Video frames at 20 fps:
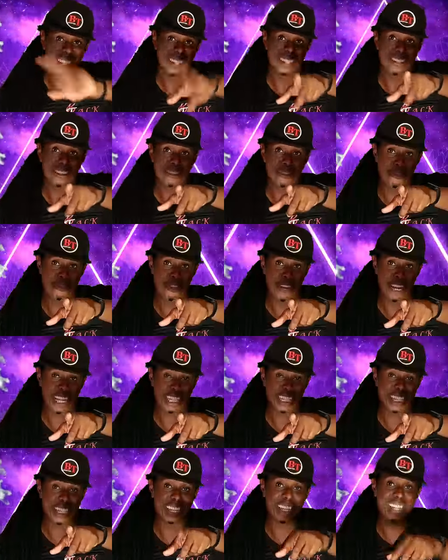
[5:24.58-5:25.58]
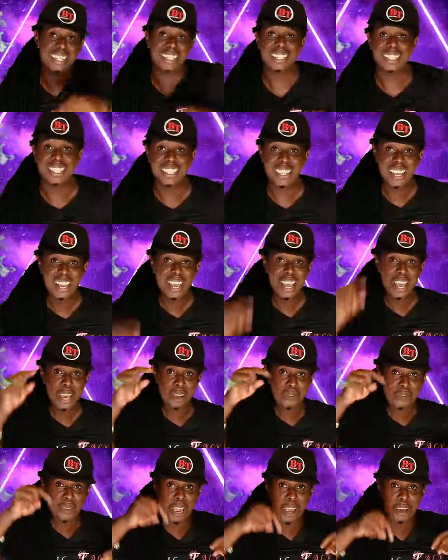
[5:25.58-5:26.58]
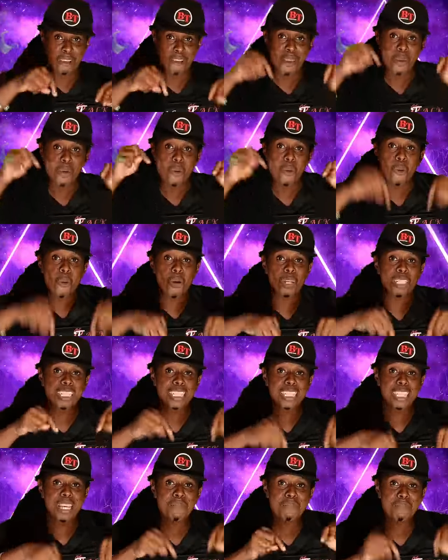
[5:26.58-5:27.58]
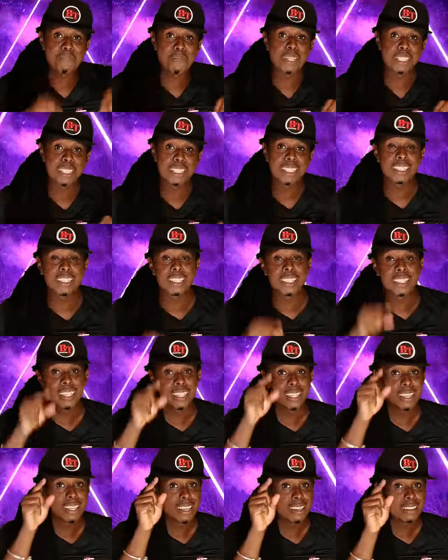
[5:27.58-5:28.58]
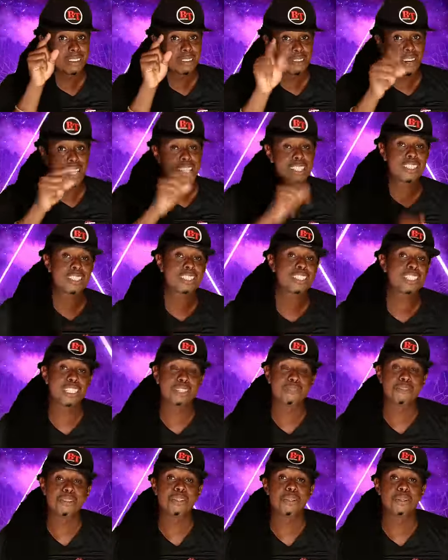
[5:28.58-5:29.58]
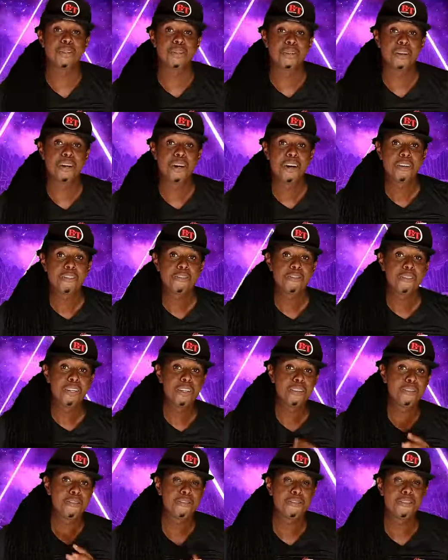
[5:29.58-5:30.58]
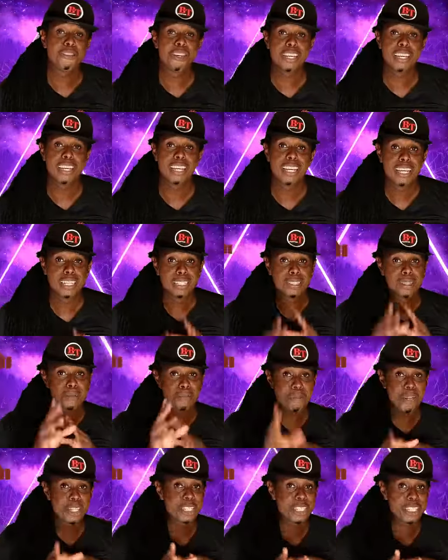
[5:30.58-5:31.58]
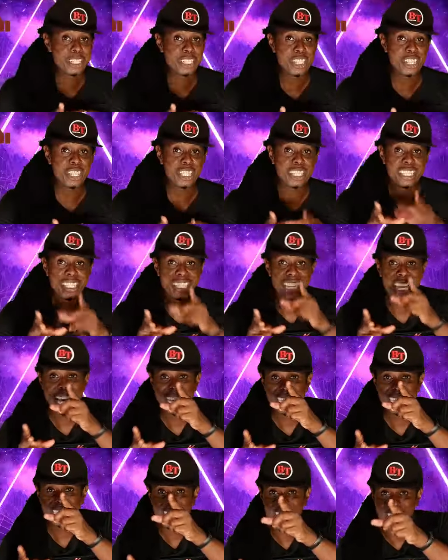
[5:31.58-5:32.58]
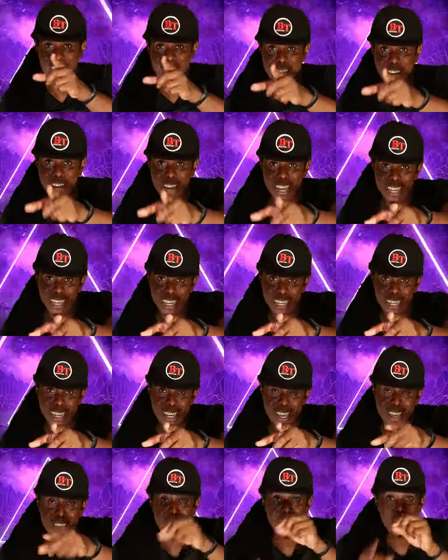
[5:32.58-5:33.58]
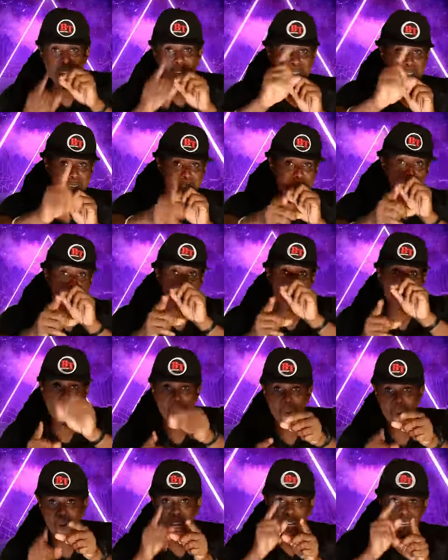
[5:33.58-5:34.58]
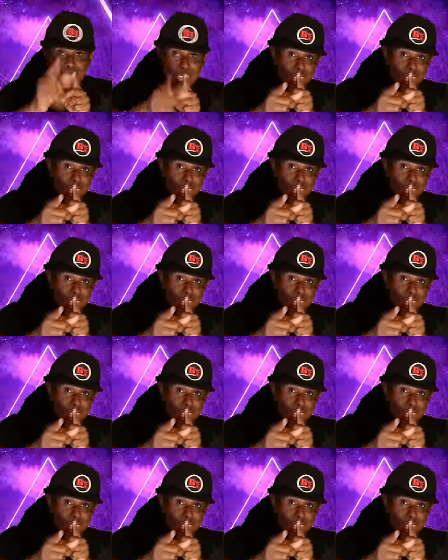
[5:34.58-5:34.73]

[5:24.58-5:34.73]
free of charge, and we have a WhatsApp button right on this video, feel free to message us directly for all your